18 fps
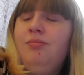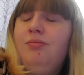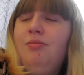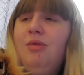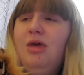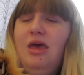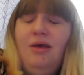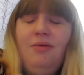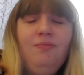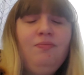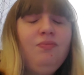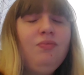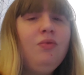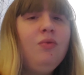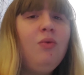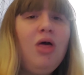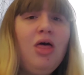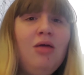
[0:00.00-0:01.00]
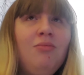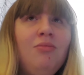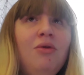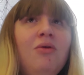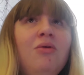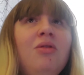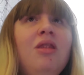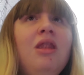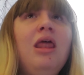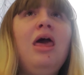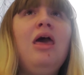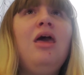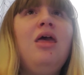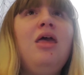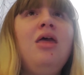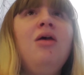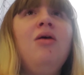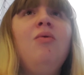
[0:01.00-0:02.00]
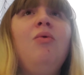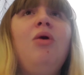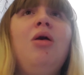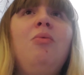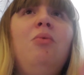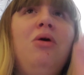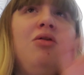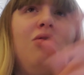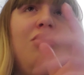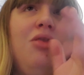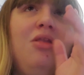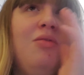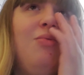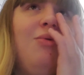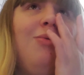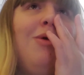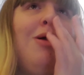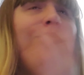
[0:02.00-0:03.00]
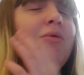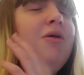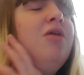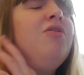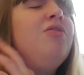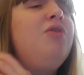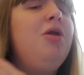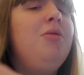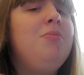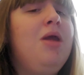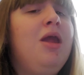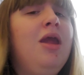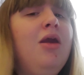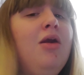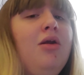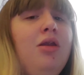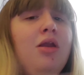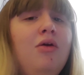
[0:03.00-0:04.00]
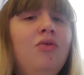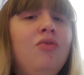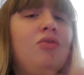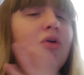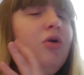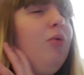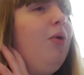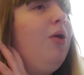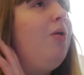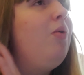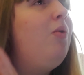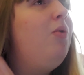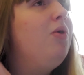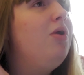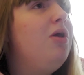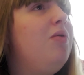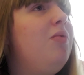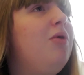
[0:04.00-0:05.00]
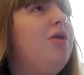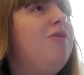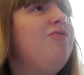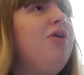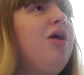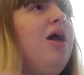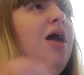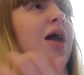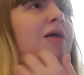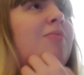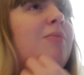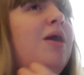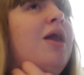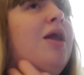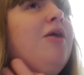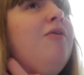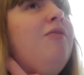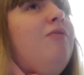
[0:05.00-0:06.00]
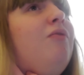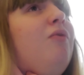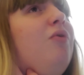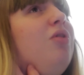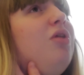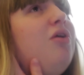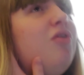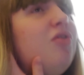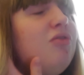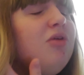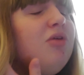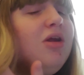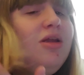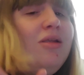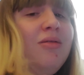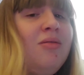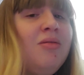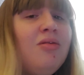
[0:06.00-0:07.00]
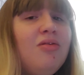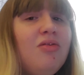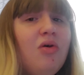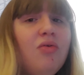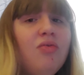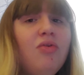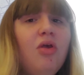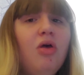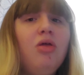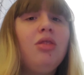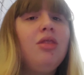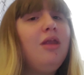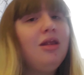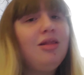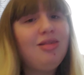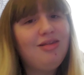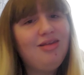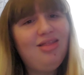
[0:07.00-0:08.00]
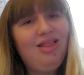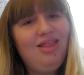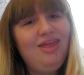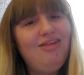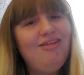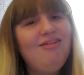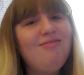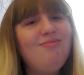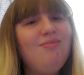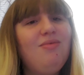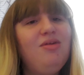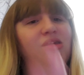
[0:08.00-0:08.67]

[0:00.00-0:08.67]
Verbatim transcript: but while I'm doing that, while I'm watching this video, I'm going to straighten my hair and I'll start recording whenever I have my hair fully straightened. So I'll see y'all in the next clip.